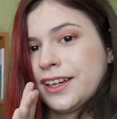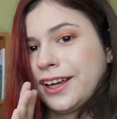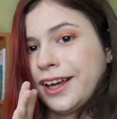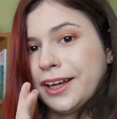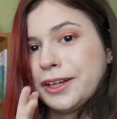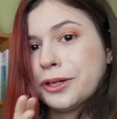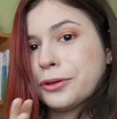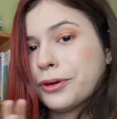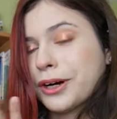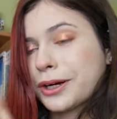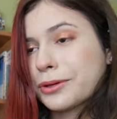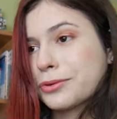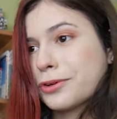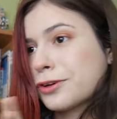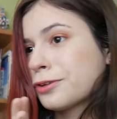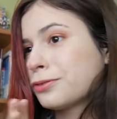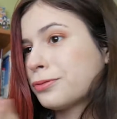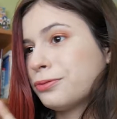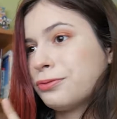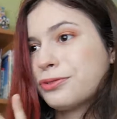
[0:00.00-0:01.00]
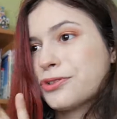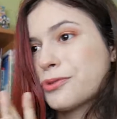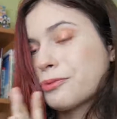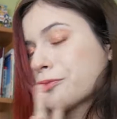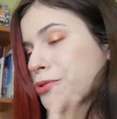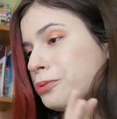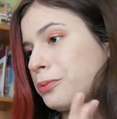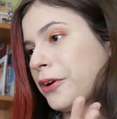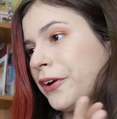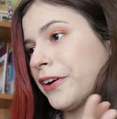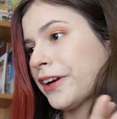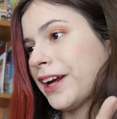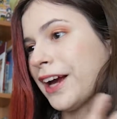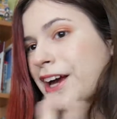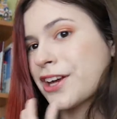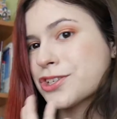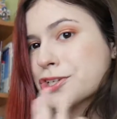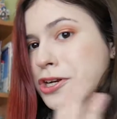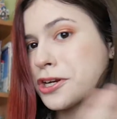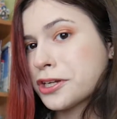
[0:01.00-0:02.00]
anyone with some spare
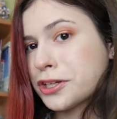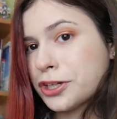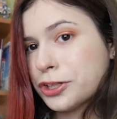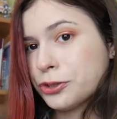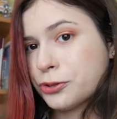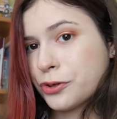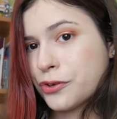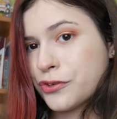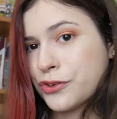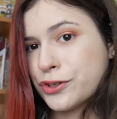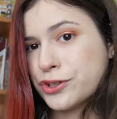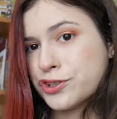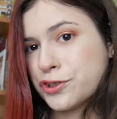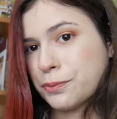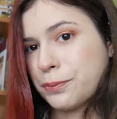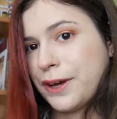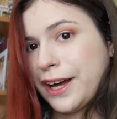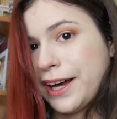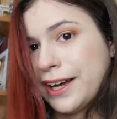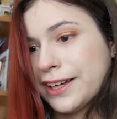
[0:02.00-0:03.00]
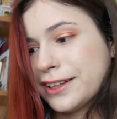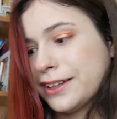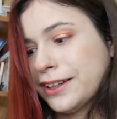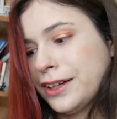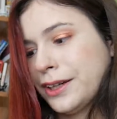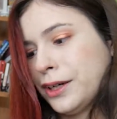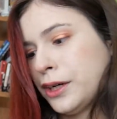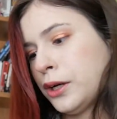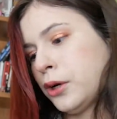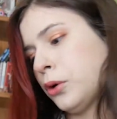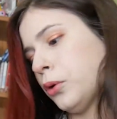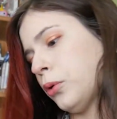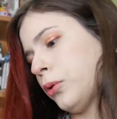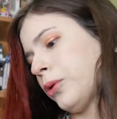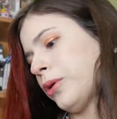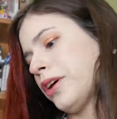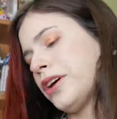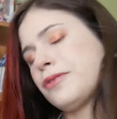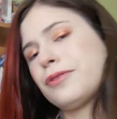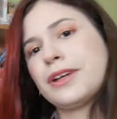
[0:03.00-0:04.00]
cash and an interest in Japan,
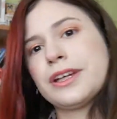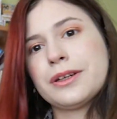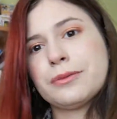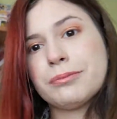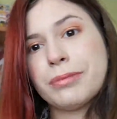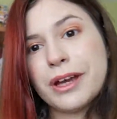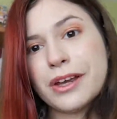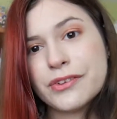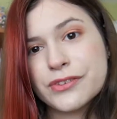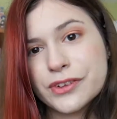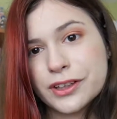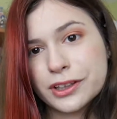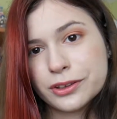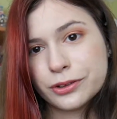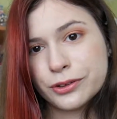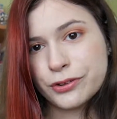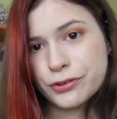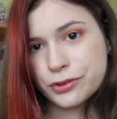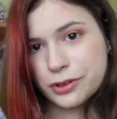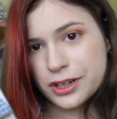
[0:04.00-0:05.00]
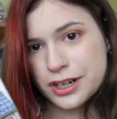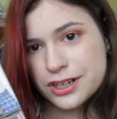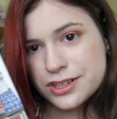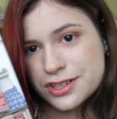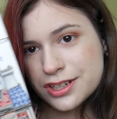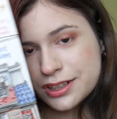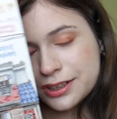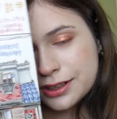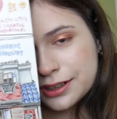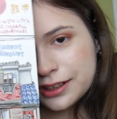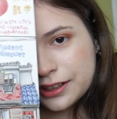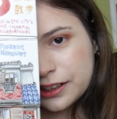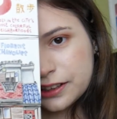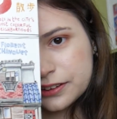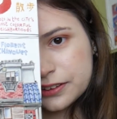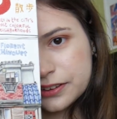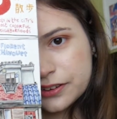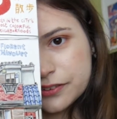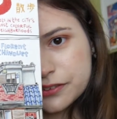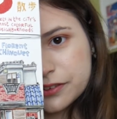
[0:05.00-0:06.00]
or even in basic illustration,
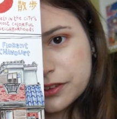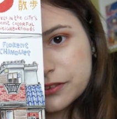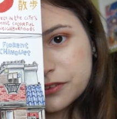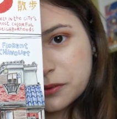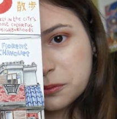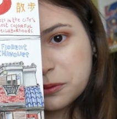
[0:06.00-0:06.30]
get this. It's